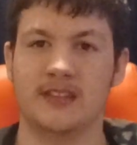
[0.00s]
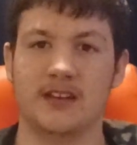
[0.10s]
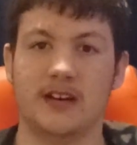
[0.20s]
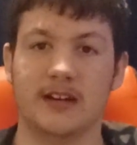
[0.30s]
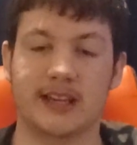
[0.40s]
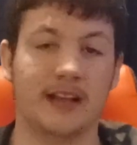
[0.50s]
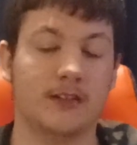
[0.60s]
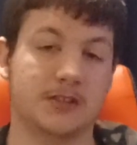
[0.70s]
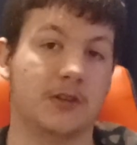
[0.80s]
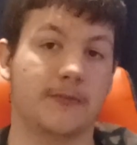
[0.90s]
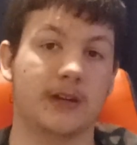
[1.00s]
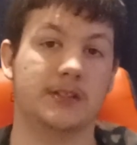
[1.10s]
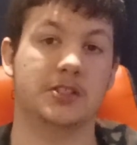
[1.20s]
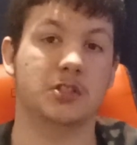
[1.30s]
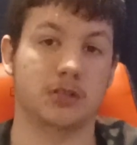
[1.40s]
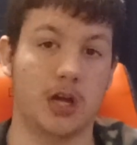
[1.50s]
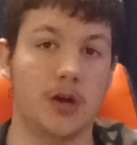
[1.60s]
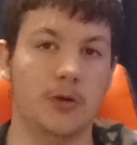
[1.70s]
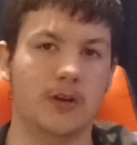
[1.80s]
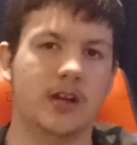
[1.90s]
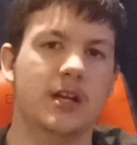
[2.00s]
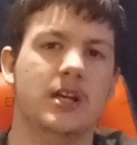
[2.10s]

the killers are very slow,